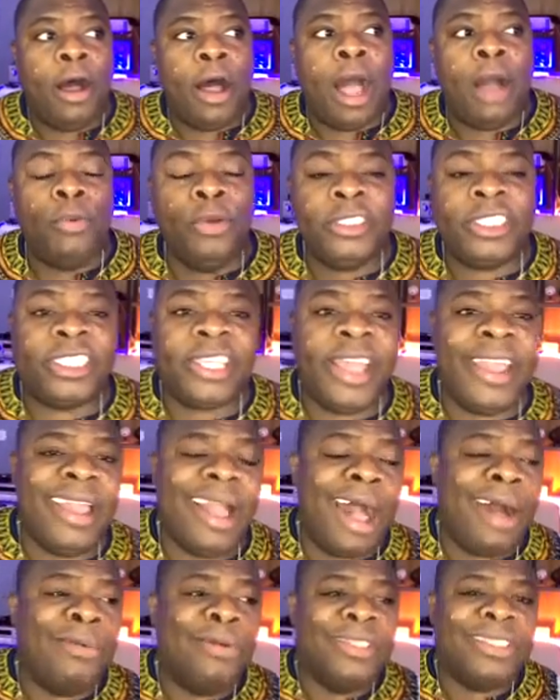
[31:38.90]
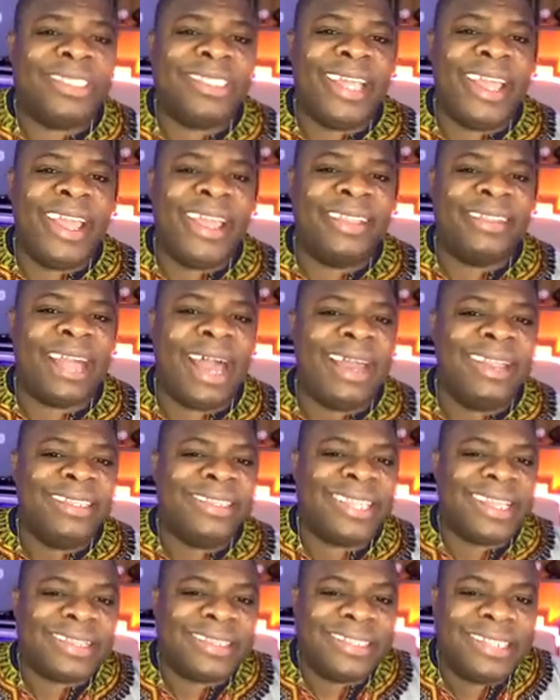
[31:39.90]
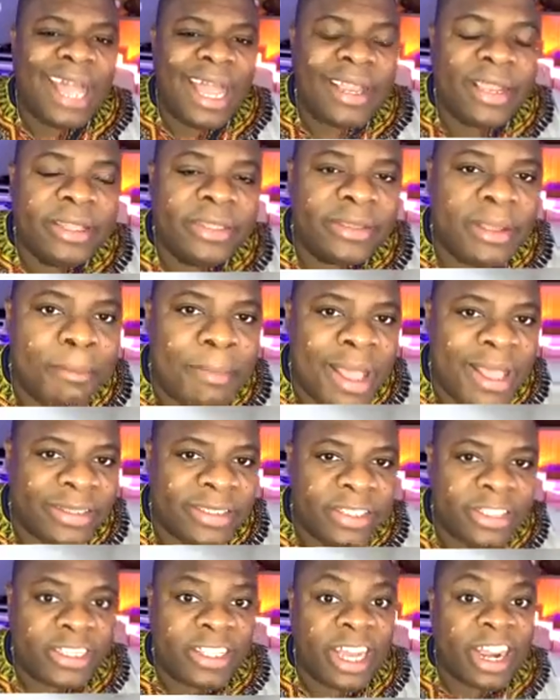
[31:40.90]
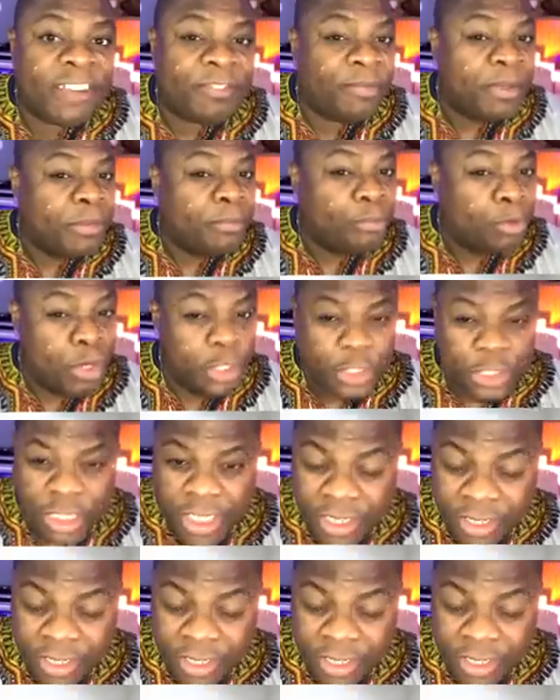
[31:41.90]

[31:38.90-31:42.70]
would say that is exactly the message that I've been preaching.